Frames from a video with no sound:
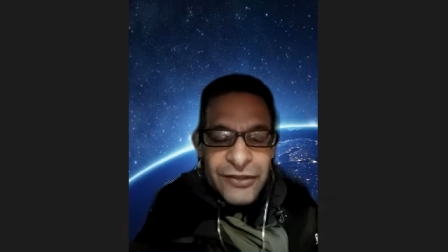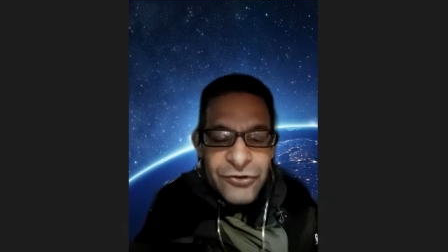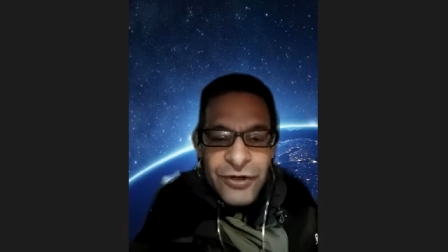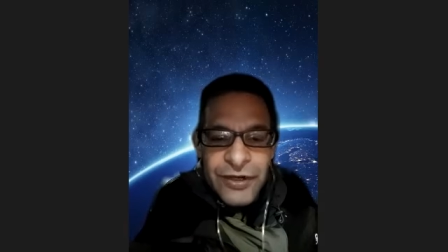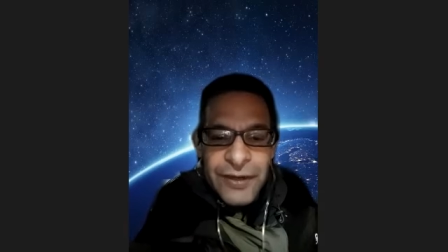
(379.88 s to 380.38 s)
They
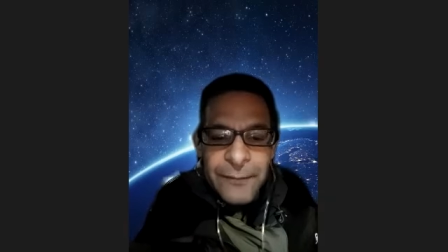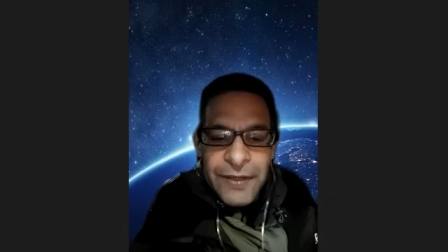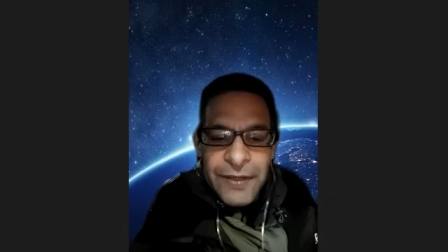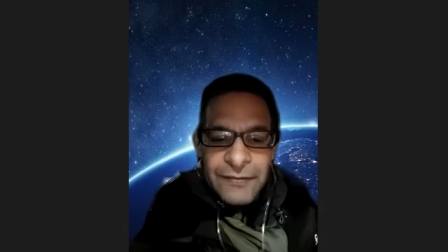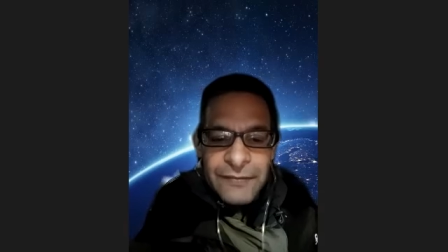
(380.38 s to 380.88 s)
usually
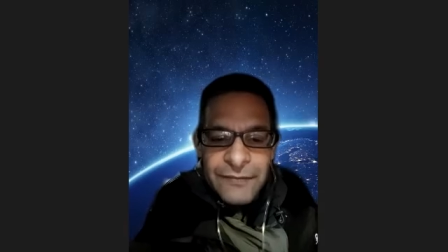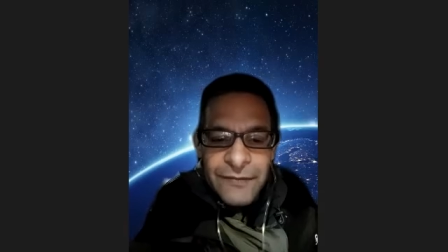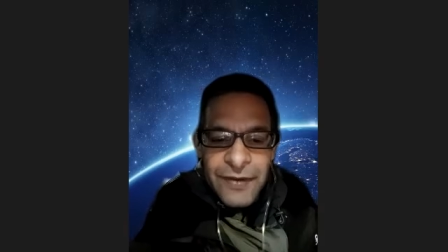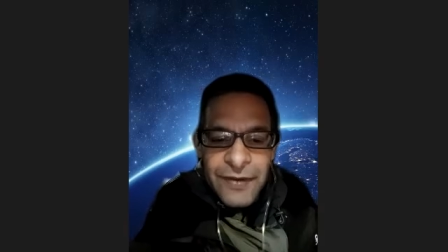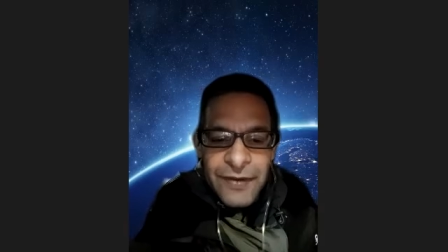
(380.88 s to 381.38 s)
compete
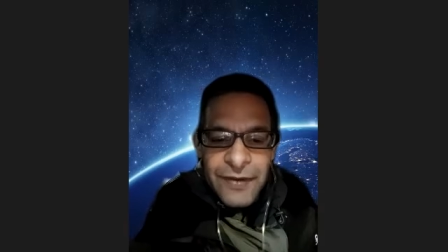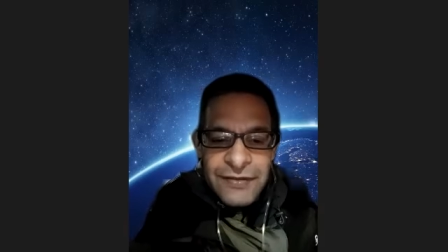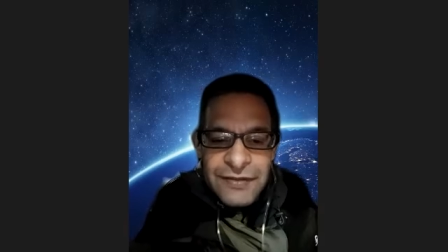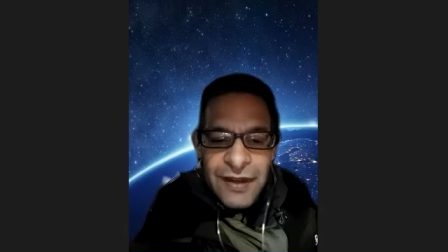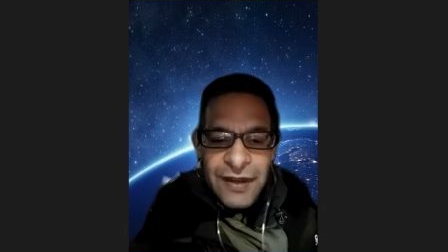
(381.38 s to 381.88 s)

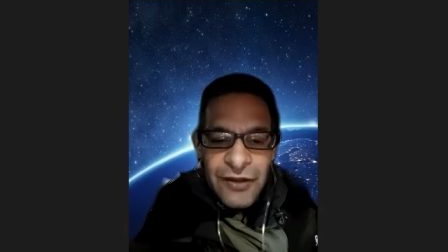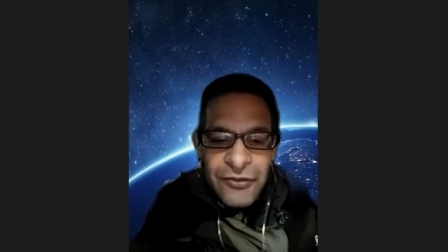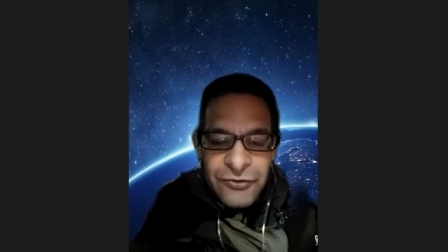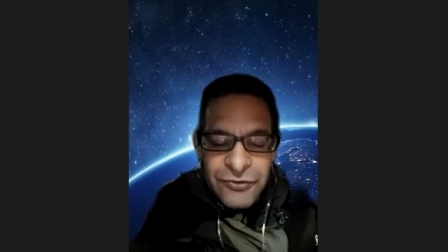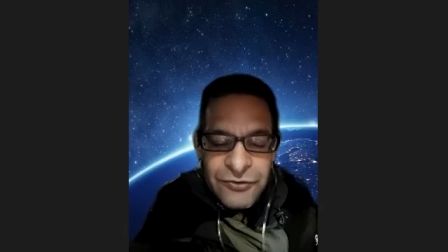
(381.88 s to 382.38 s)
against
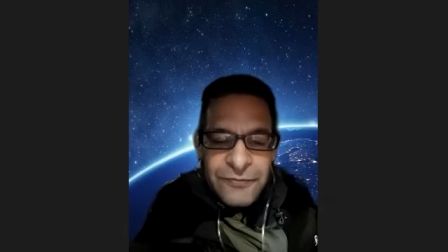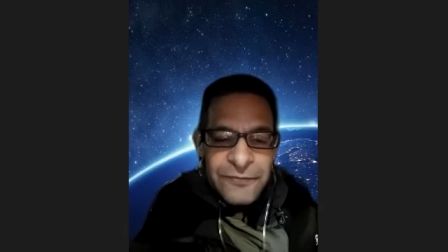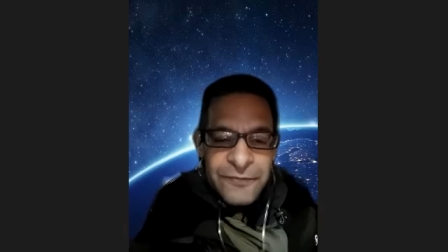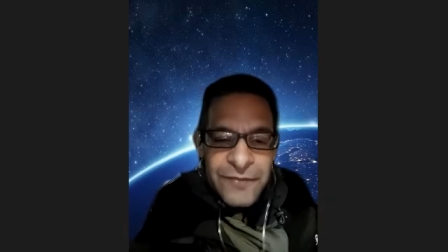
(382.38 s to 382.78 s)
others.